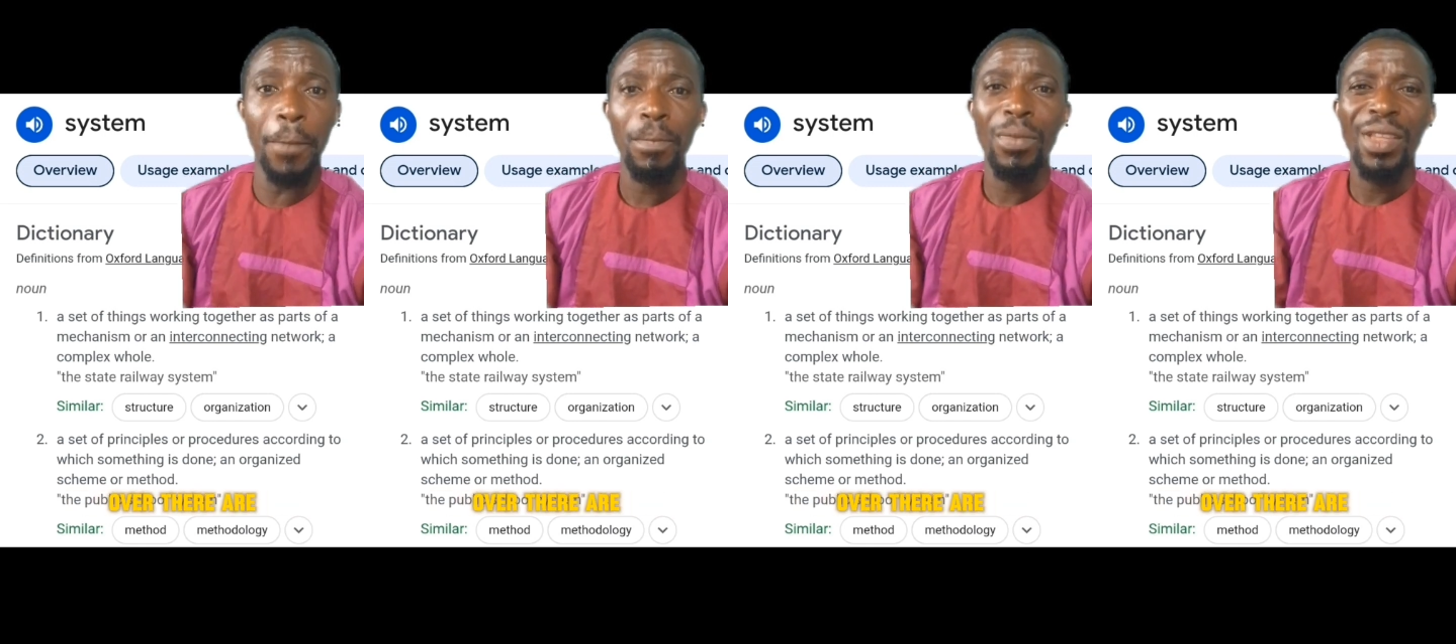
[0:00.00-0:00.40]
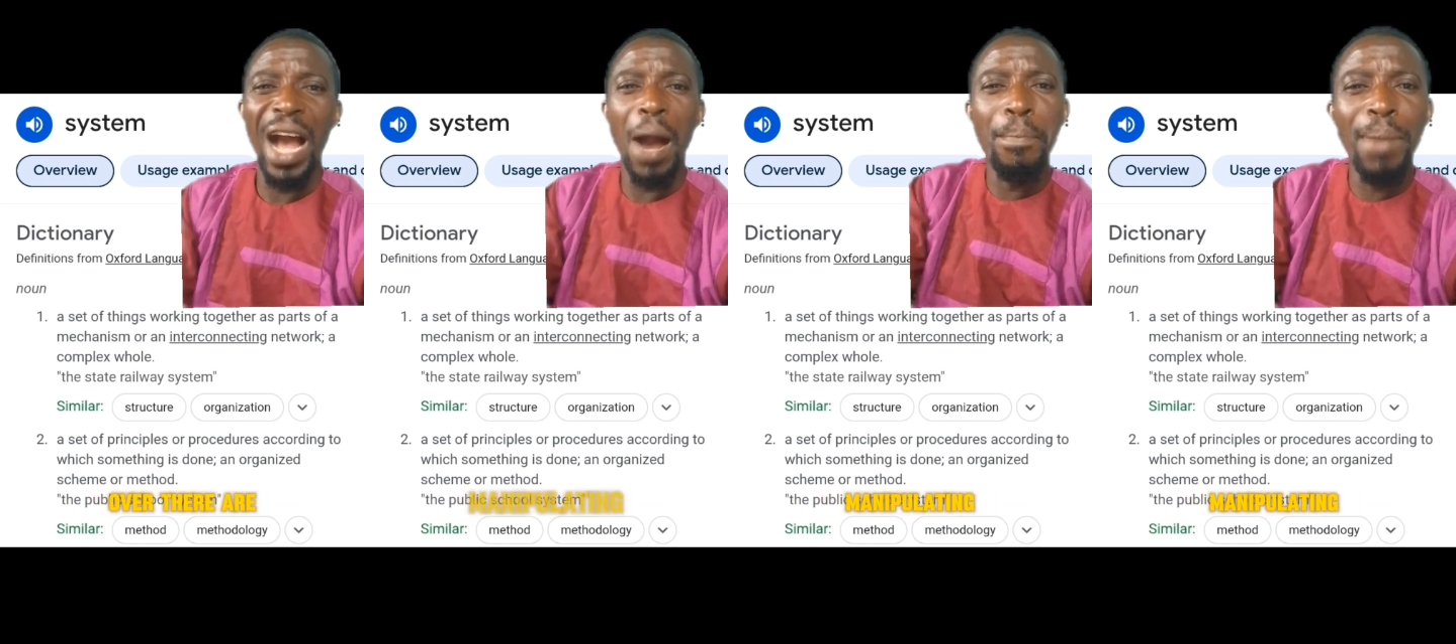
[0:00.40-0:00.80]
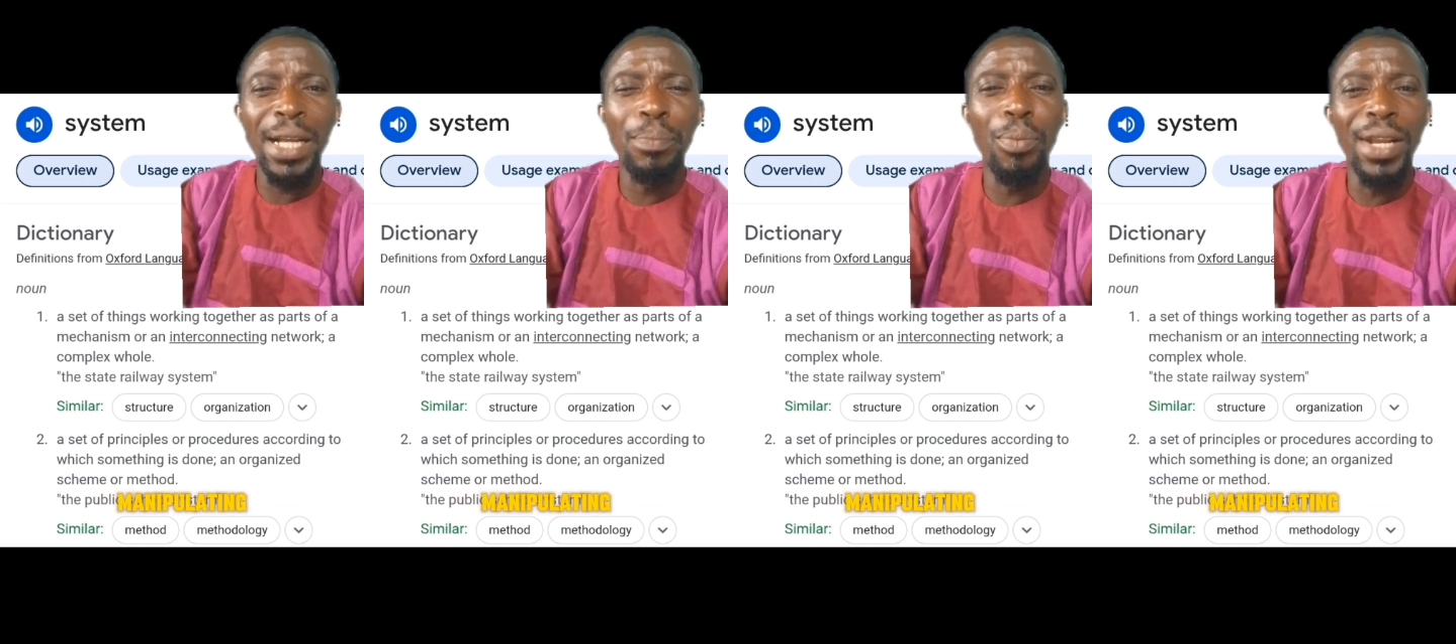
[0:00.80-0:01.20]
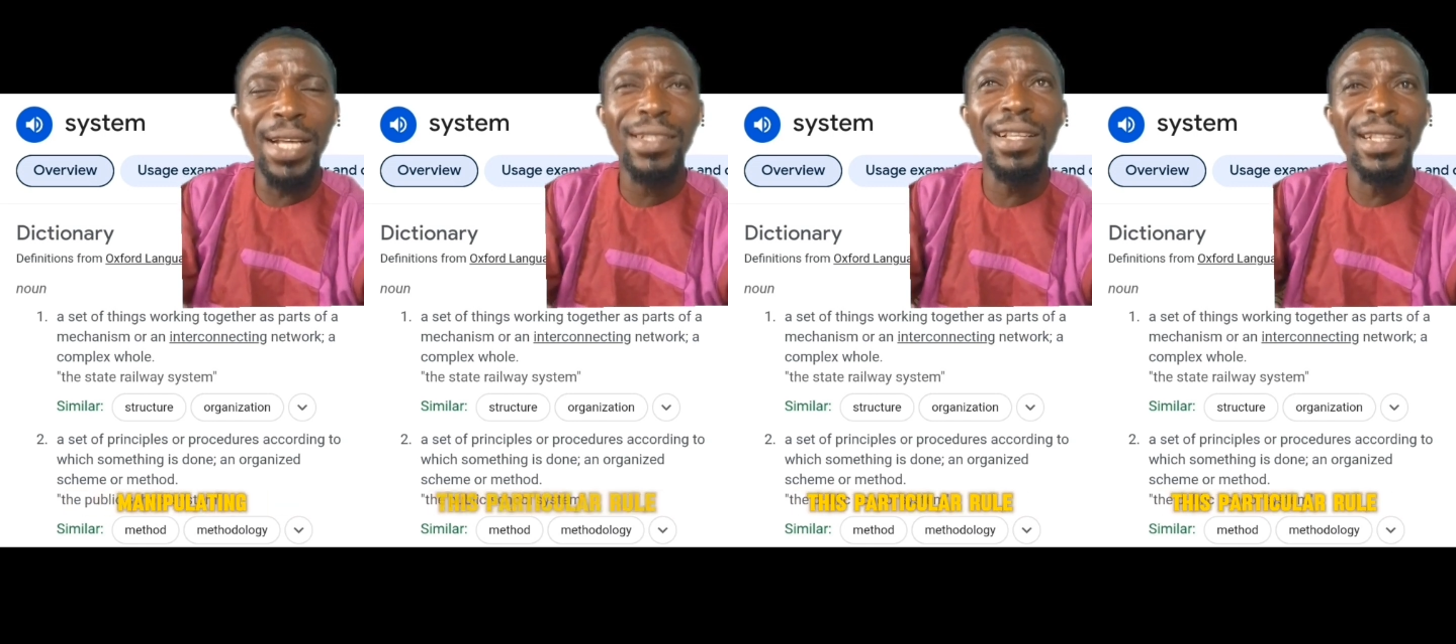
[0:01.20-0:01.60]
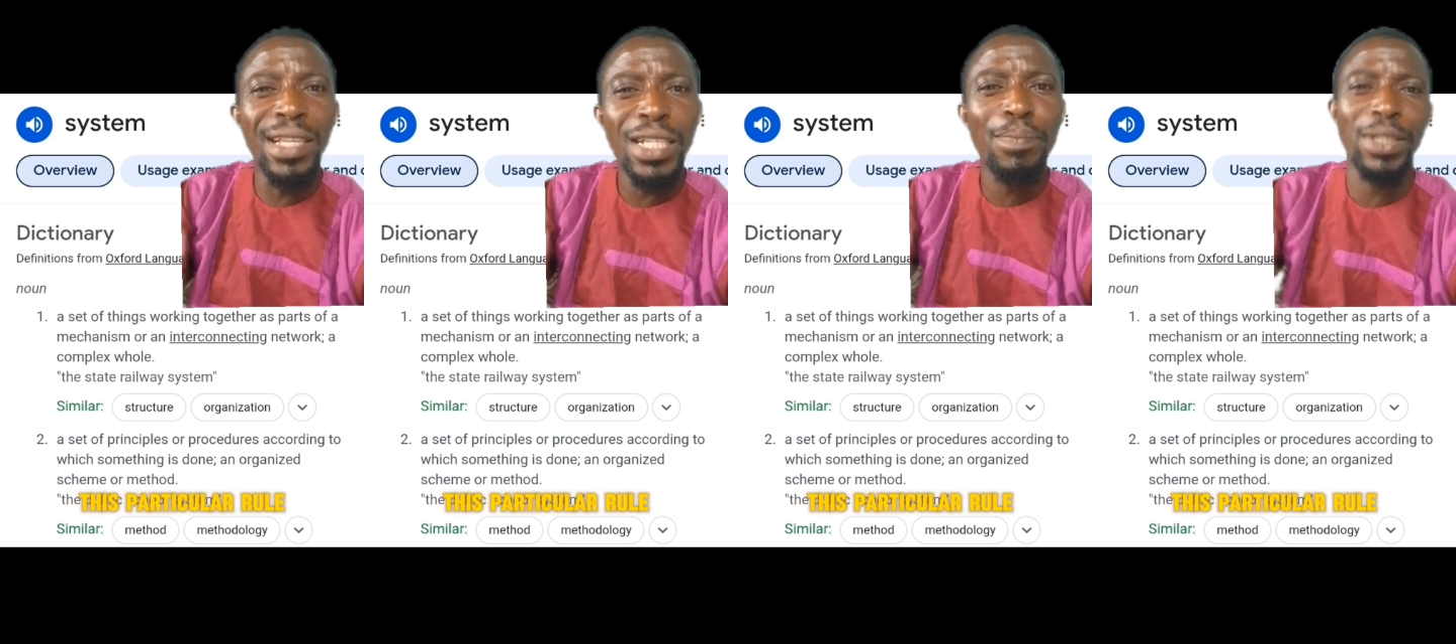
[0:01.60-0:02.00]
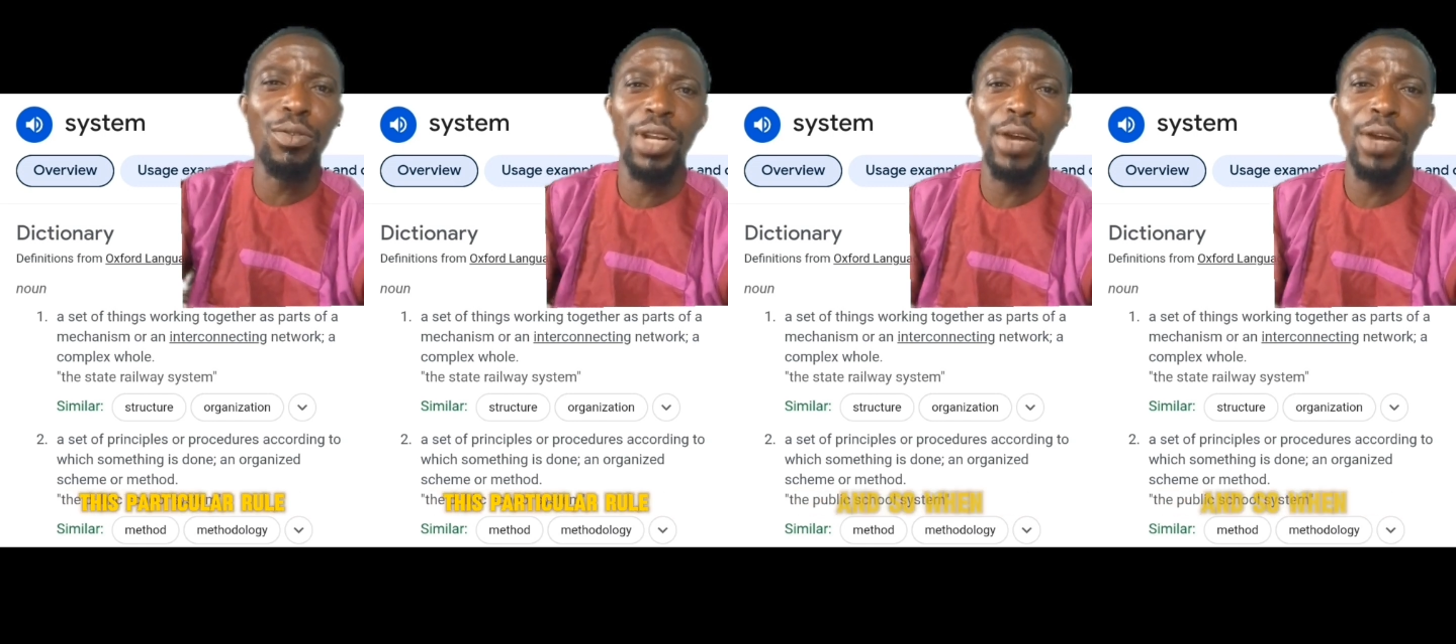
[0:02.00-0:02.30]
are manipulating this particular rule.